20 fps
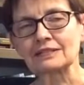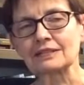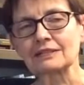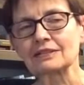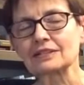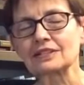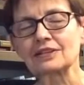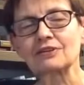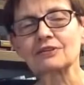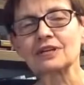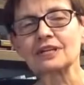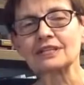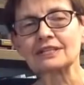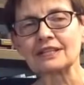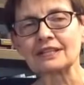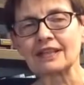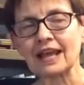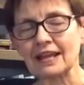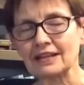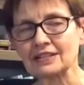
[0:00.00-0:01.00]
so
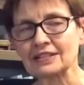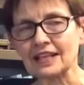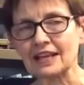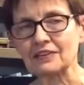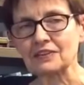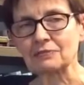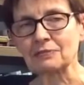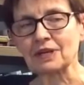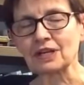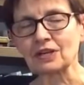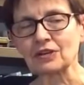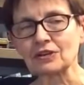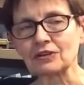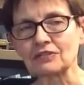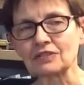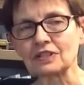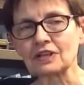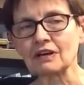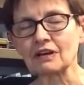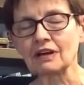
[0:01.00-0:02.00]
that saves me a lot of
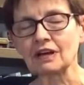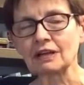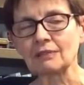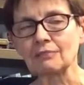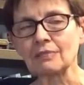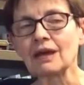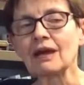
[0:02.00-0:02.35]
time.